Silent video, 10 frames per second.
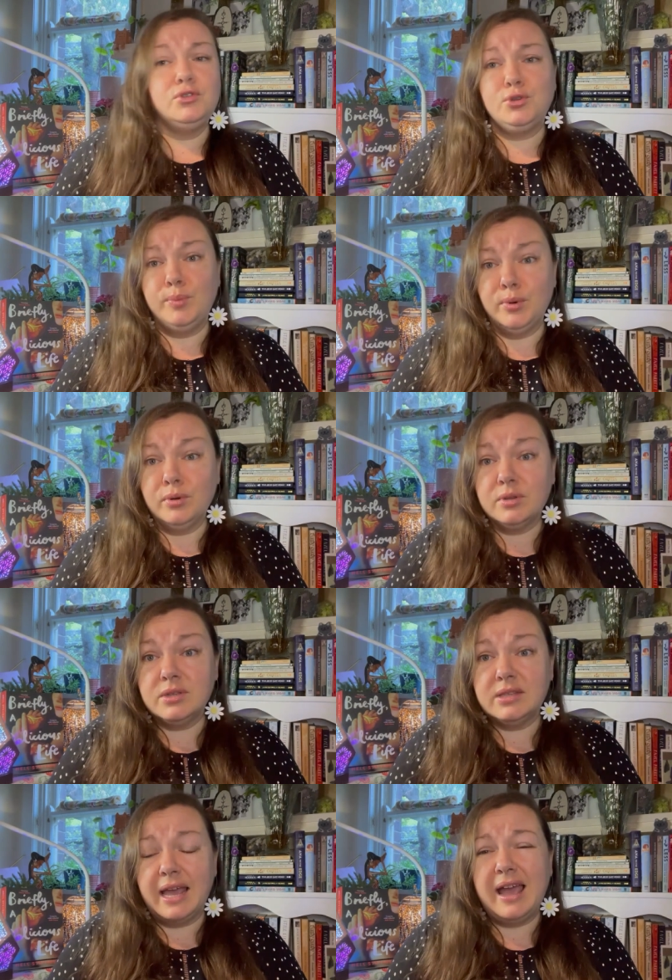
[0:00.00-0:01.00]
do
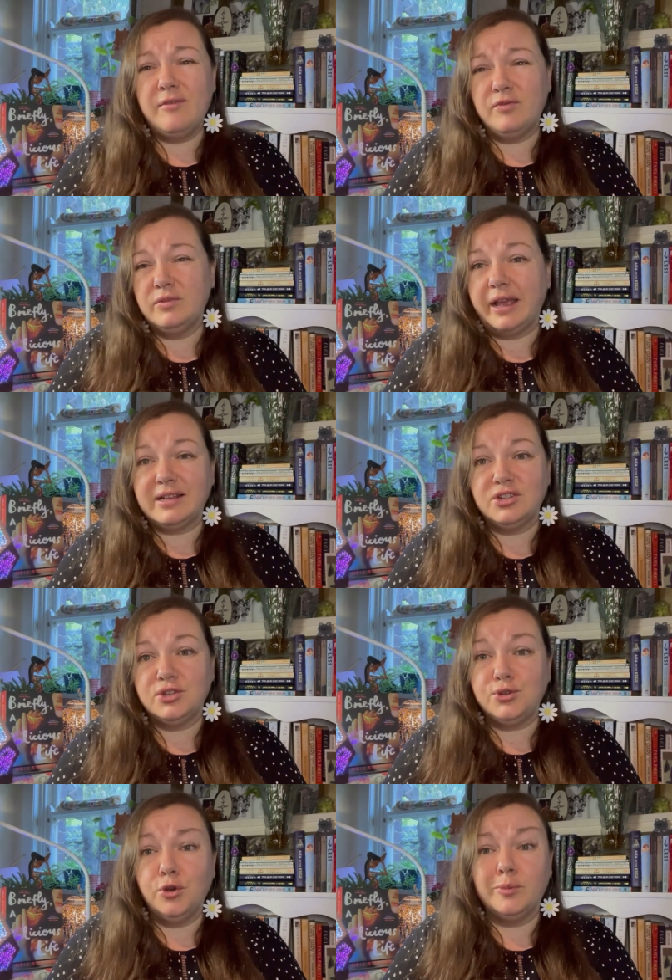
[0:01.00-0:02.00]
books. They have like
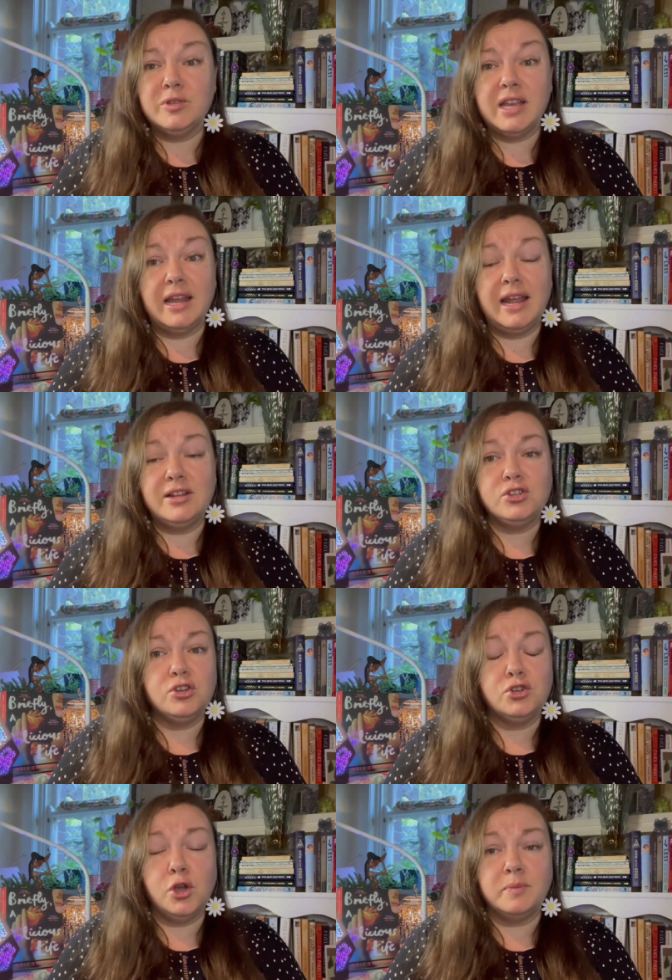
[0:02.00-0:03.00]
just normal secondhand
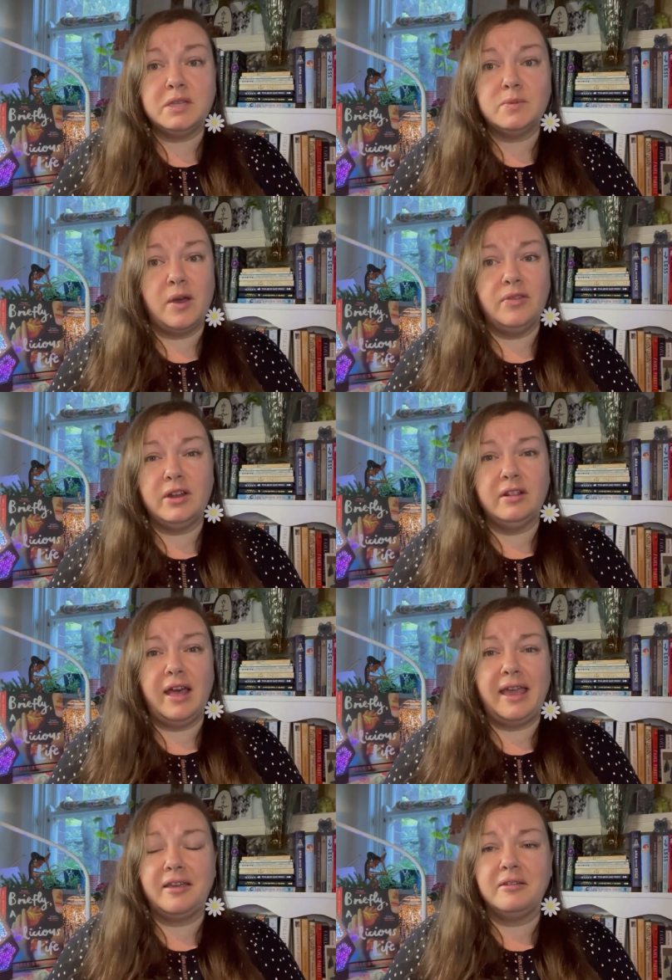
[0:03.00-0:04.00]
shops as well that are
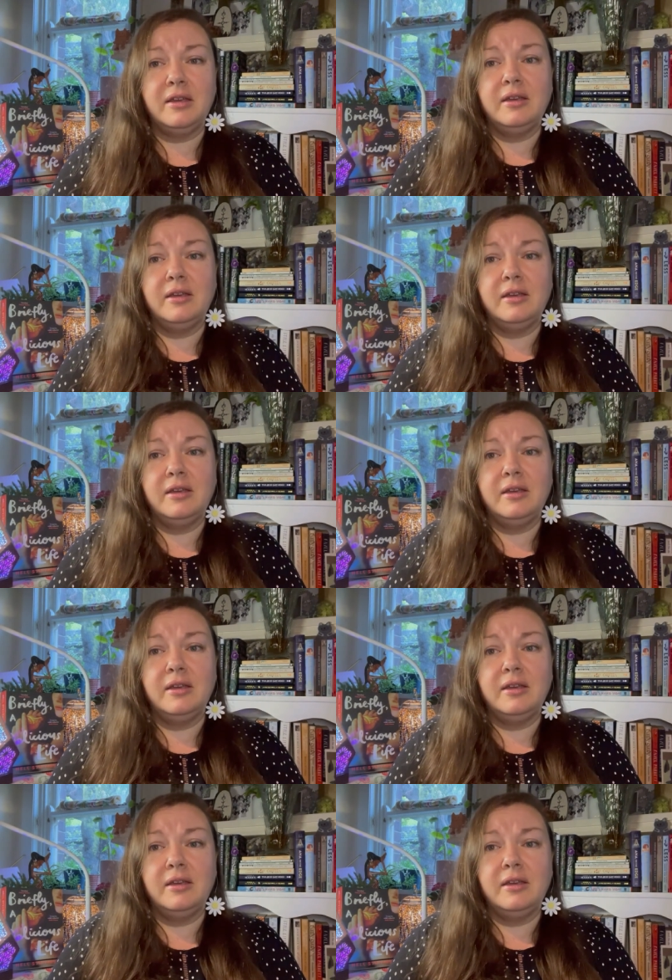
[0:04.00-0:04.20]
like,